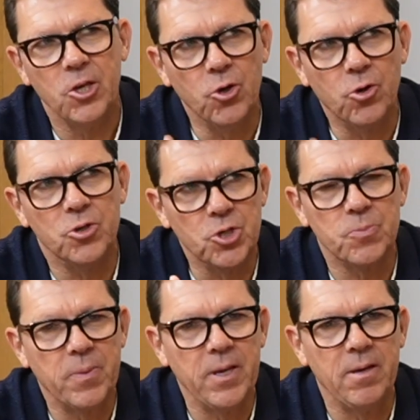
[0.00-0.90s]
You could
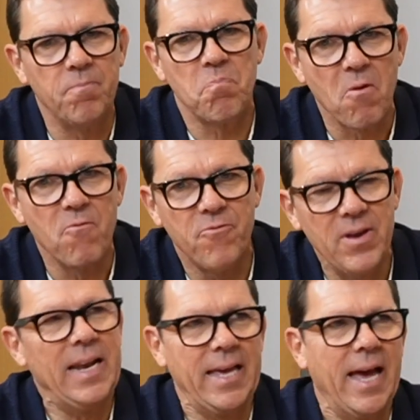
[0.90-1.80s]
just be
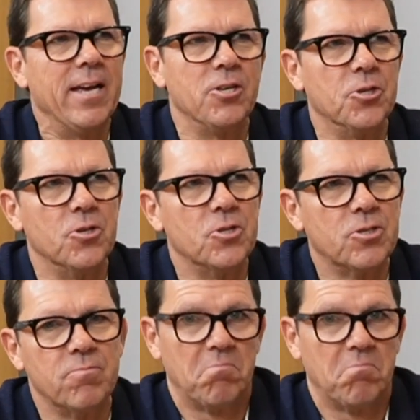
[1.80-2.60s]
feeling anxious.